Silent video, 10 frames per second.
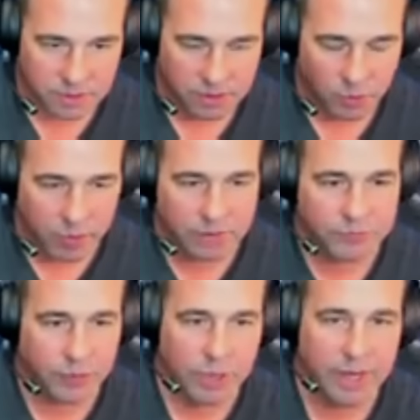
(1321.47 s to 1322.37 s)
We have
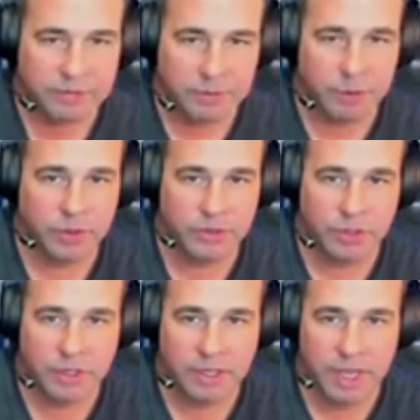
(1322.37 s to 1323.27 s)
full afterburners
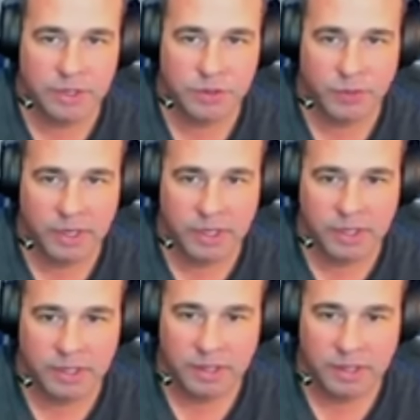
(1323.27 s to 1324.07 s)
on as well.